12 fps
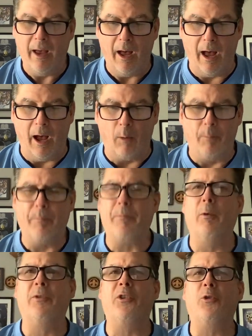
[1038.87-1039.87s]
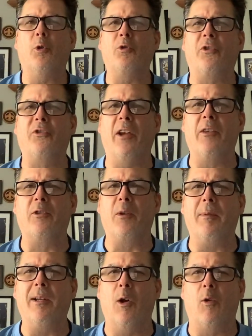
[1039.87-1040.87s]
Was it Georgia Southern to
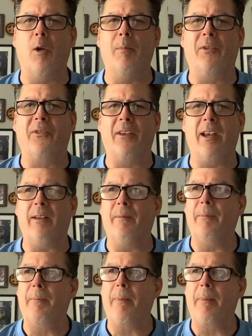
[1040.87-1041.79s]
beat Oklahoma State?